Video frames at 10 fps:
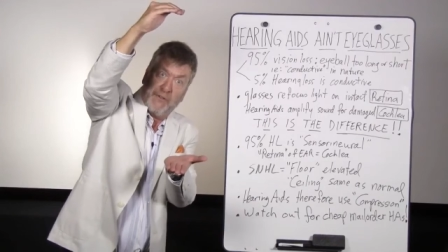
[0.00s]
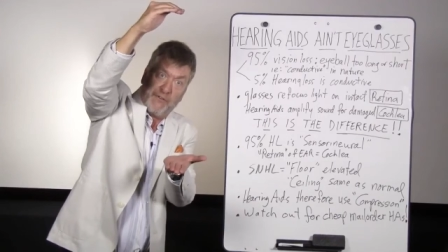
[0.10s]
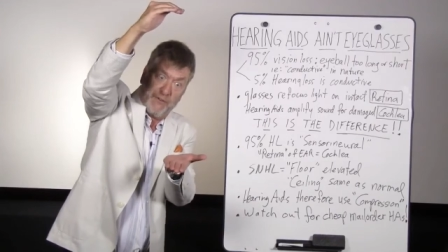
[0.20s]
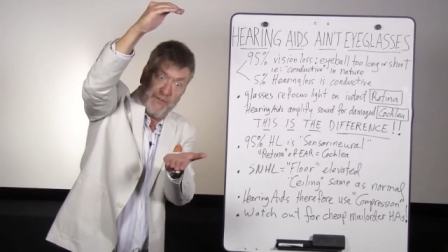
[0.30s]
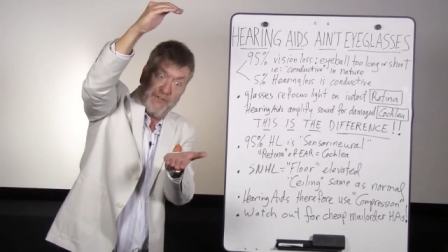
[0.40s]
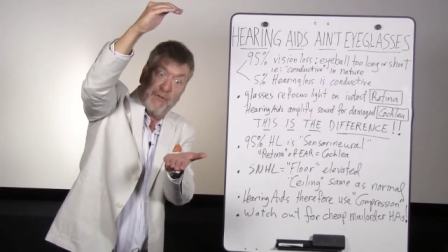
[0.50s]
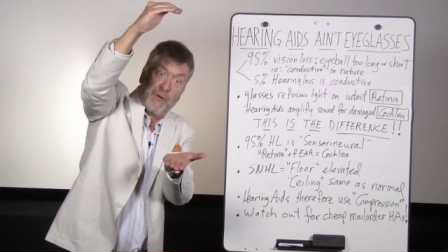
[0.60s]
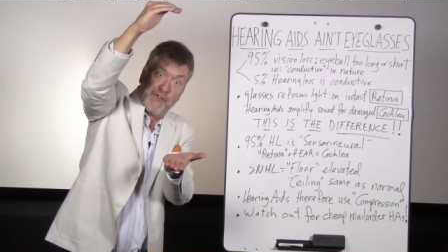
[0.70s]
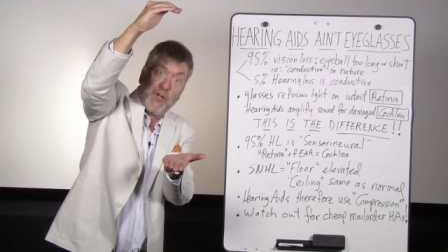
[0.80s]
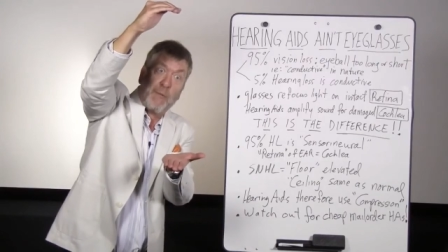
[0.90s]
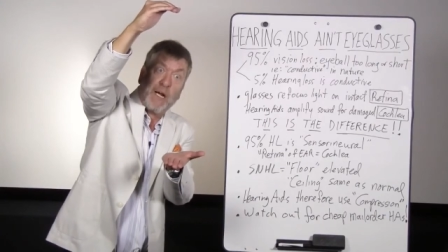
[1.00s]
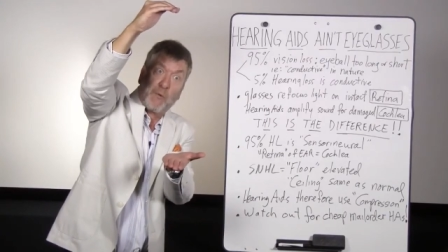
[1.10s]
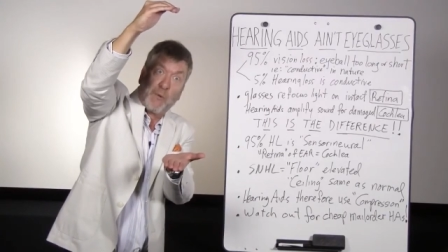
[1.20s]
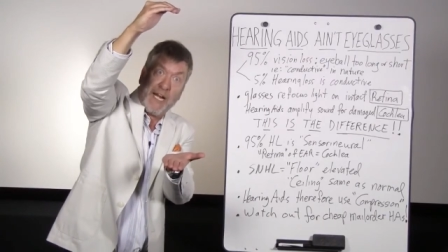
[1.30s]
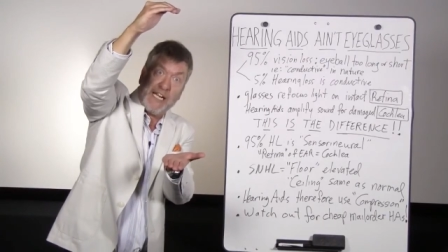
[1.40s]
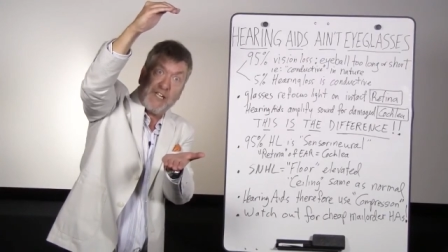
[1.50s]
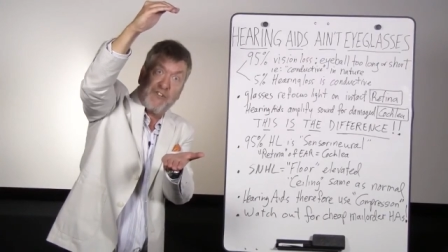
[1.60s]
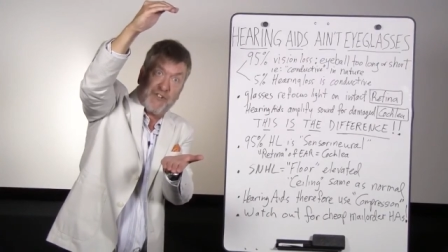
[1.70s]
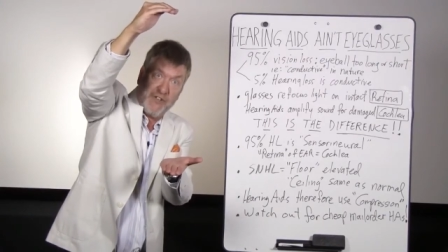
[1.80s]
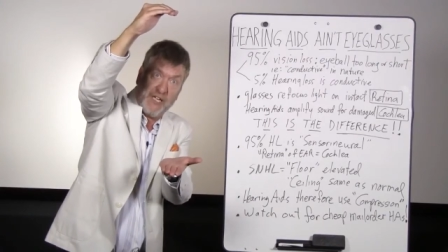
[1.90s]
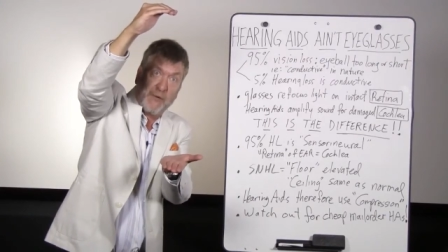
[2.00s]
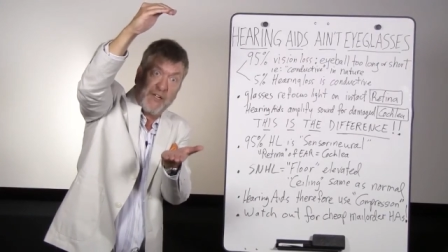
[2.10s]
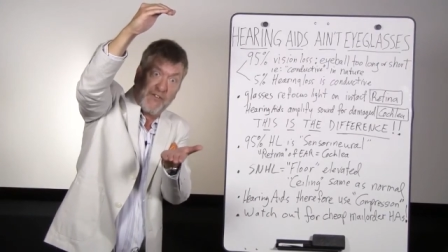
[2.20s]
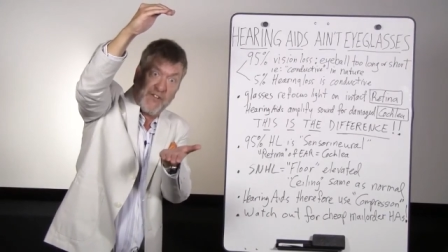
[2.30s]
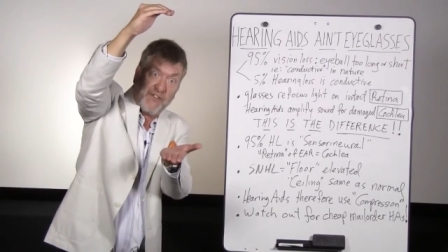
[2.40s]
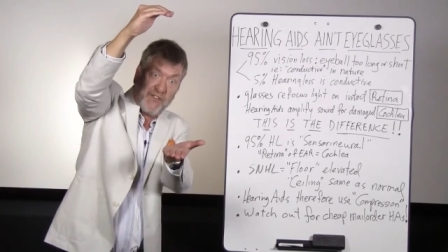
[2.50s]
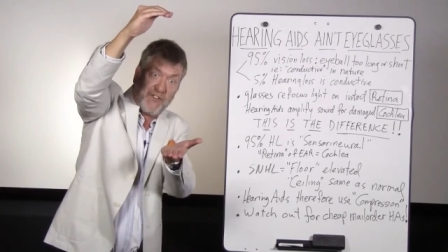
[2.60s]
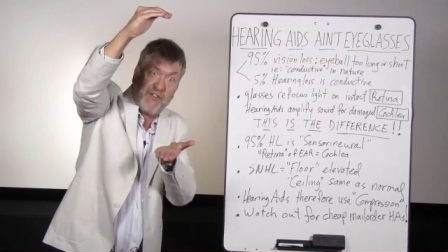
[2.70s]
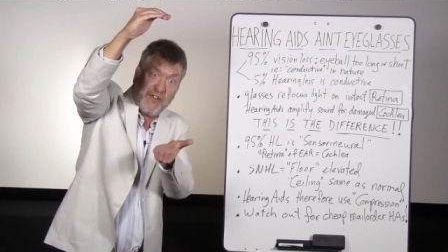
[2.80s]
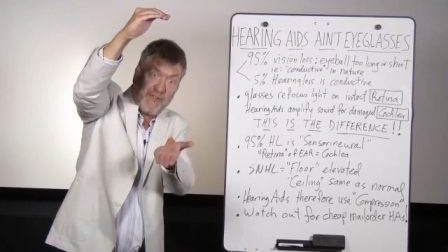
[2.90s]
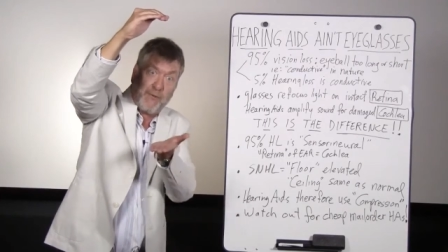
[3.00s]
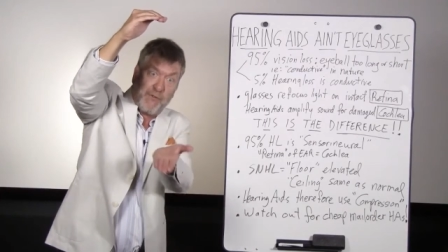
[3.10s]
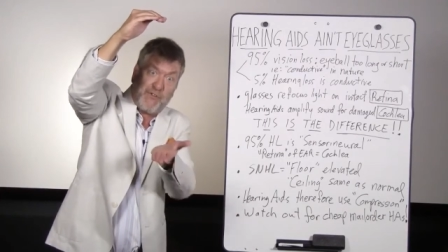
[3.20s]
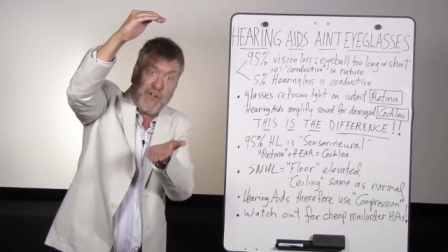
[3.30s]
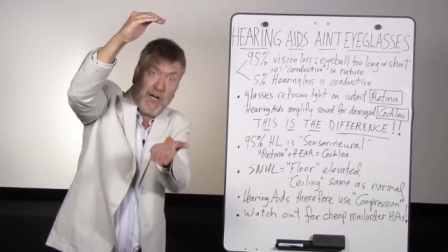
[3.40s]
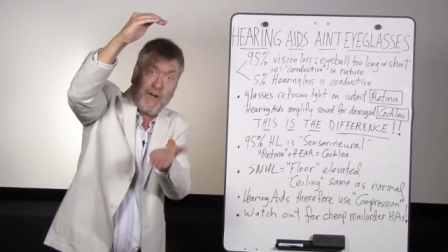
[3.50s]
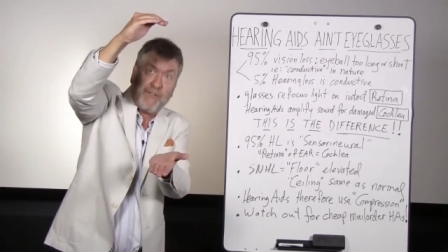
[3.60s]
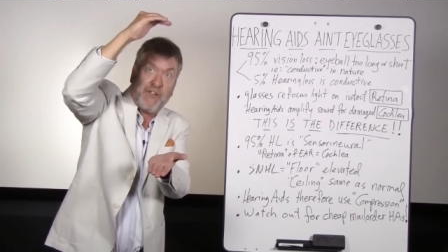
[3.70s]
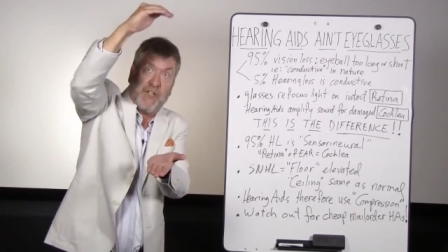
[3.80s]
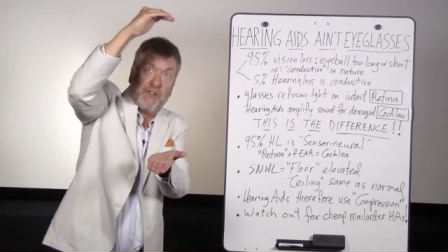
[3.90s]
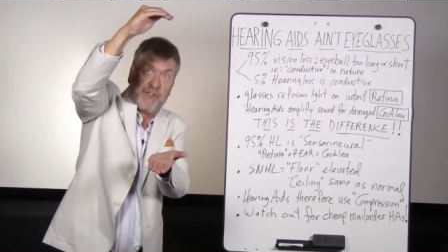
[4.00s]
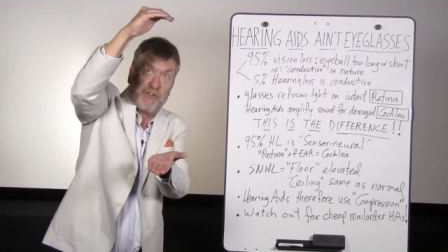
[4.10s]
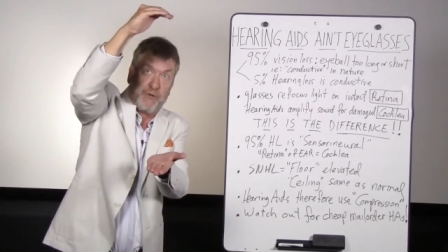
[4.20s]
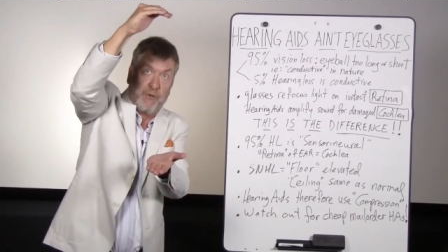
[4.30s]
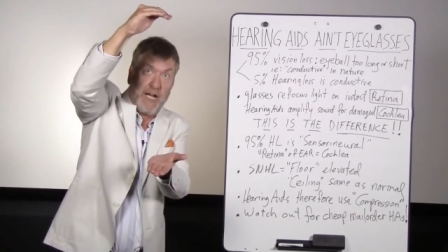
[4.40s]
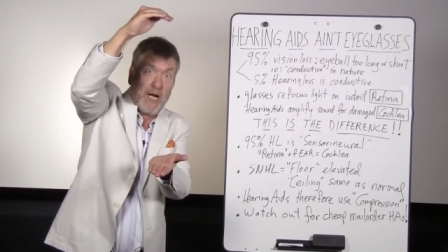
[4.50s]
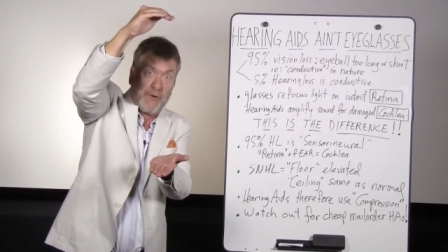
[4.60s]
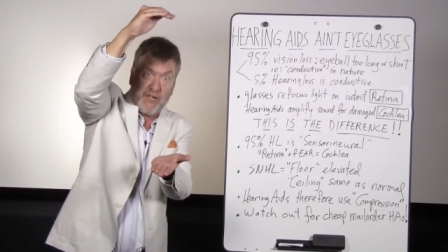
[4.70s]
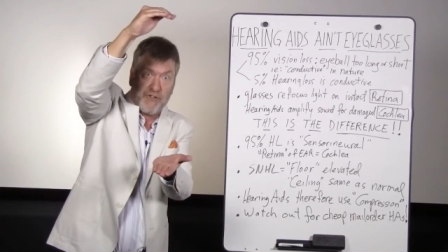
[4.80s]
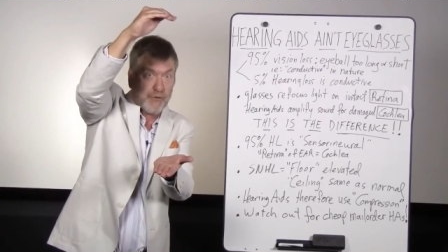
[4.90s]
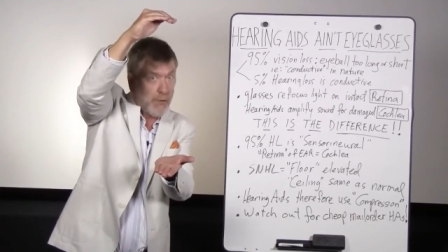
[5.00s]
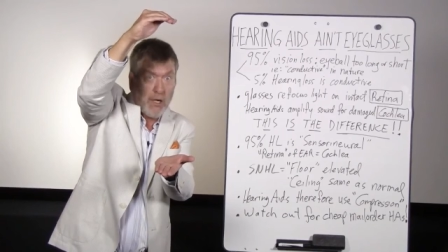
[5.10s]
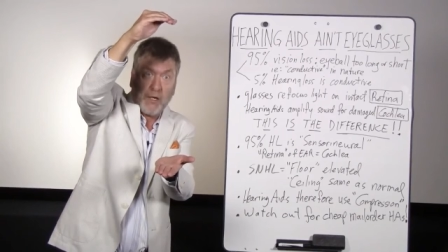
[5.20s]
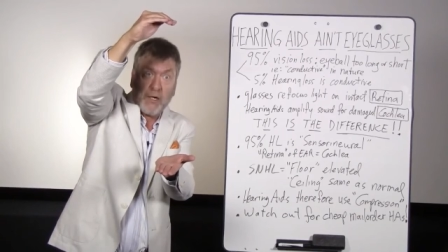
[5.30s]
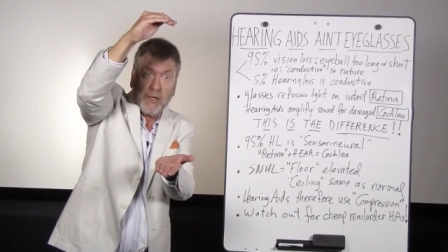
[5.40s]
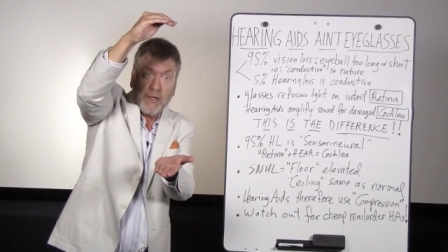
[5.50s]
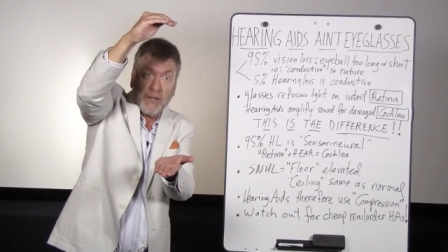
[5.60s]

So notice how my range of hearing sensitivity from soft to too loud has shrunk.